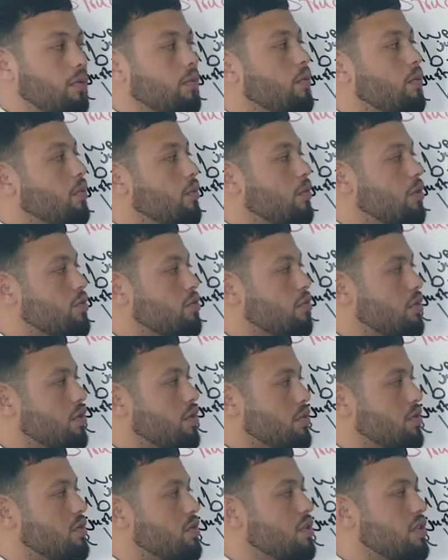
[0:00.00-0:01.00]
which
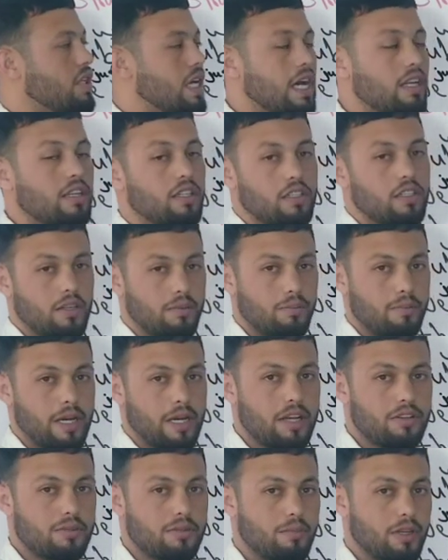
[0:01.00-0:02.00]
was done in the
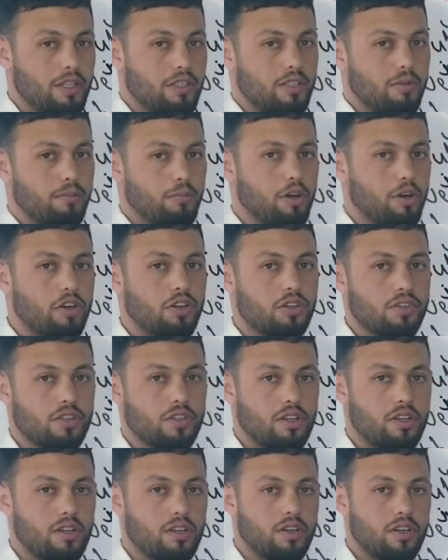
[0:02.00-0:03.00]
past, but the marks
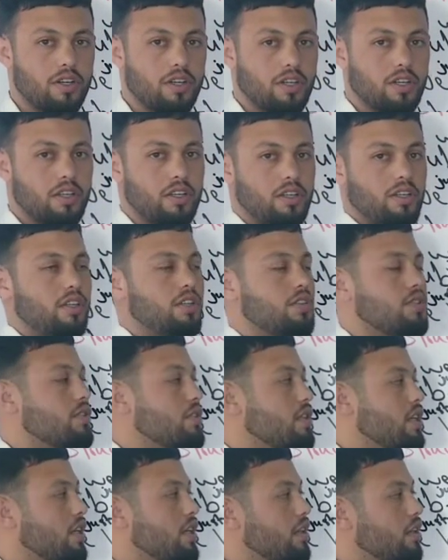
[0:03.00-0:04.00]
are
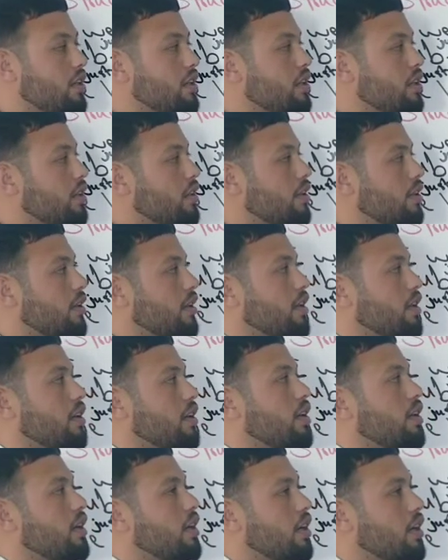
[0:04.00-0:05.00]
still
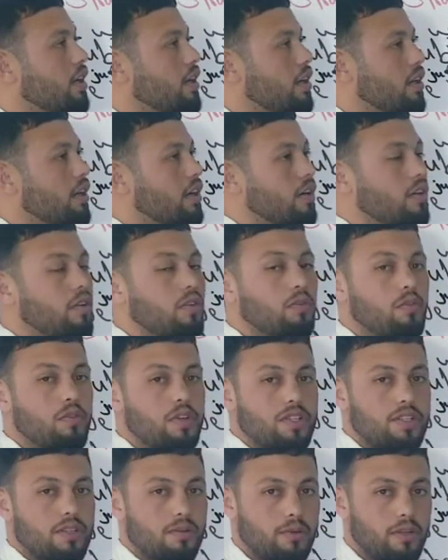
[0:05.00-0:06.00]

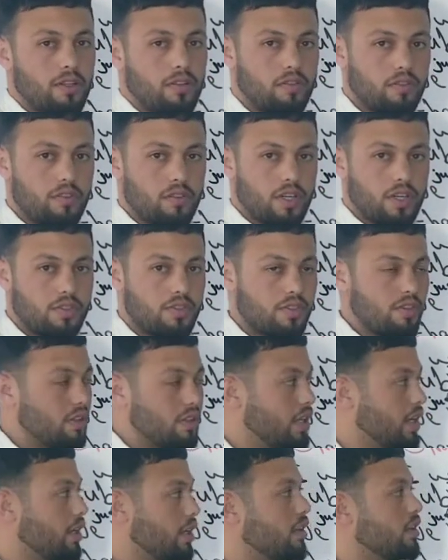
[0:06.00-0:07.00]
visible for us.
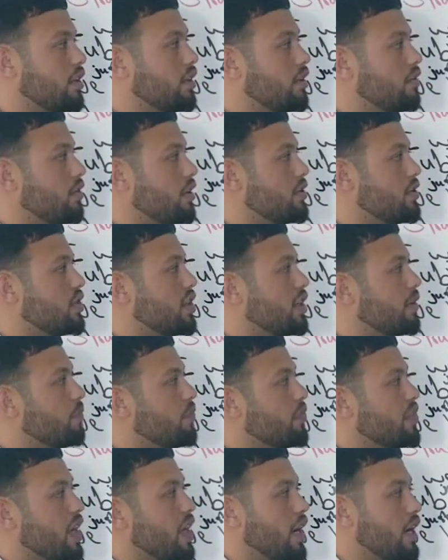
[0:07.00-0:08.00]
Like if I say,
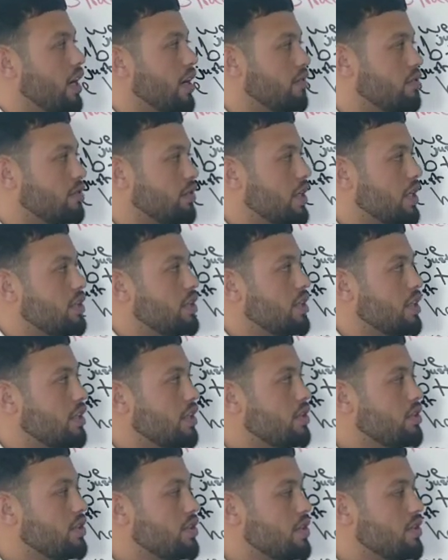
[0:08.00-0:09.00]
I have written
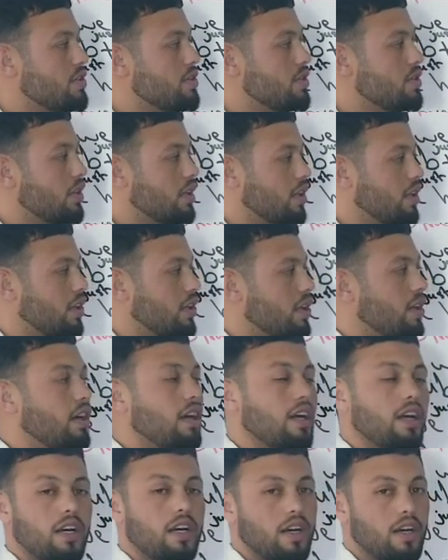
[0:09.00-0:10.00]
these
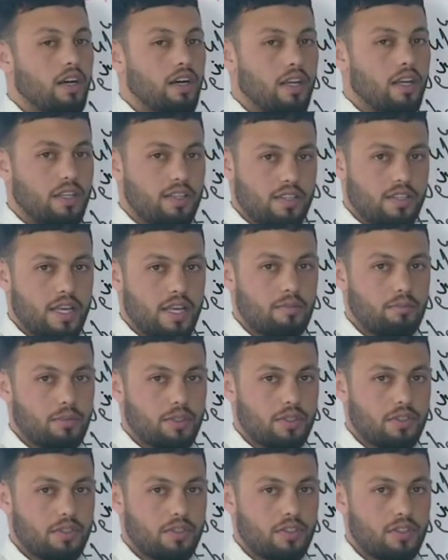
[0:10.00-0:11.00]

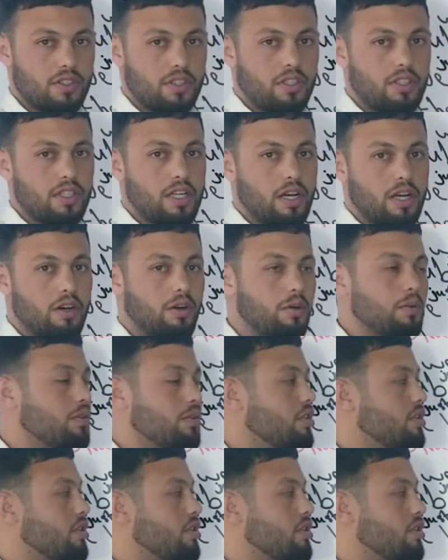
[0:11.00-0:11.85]
examples. Now,